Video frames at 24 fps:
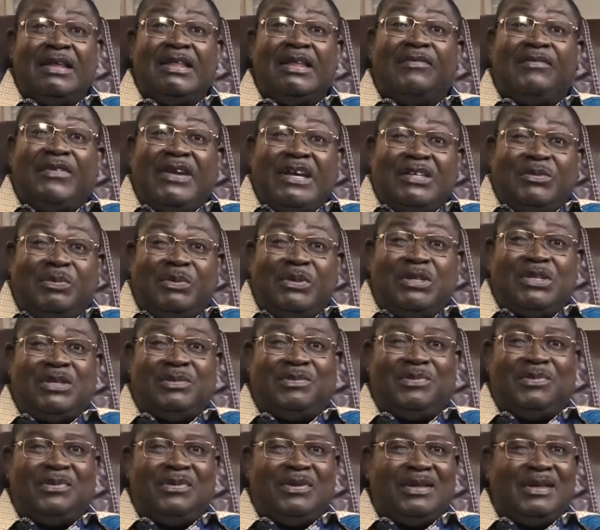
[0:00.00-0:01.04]
The first
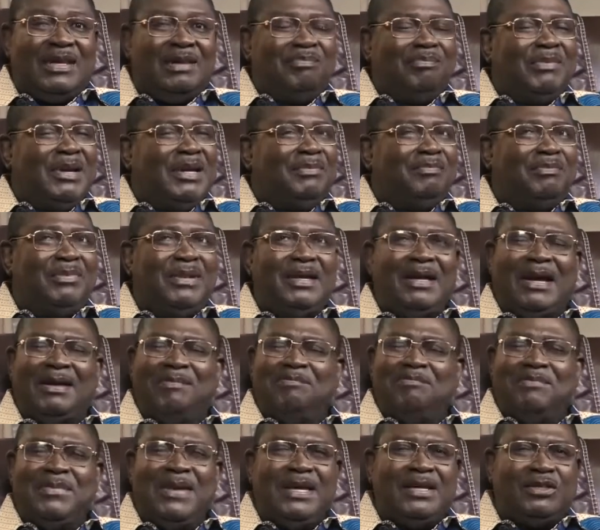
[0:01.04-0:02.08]
principle that made me
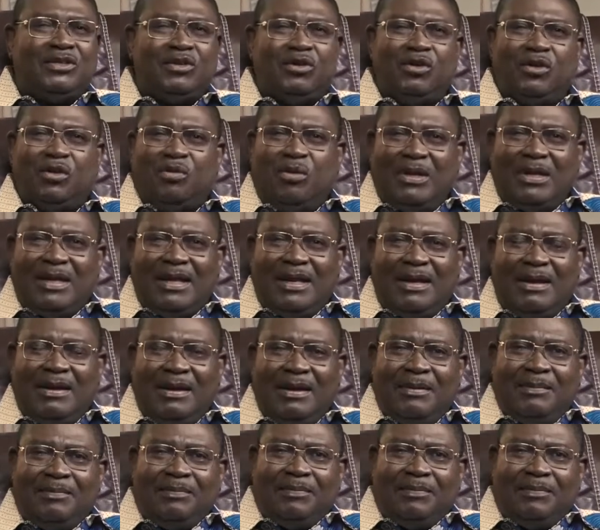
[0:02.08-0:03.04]
amazed, you know what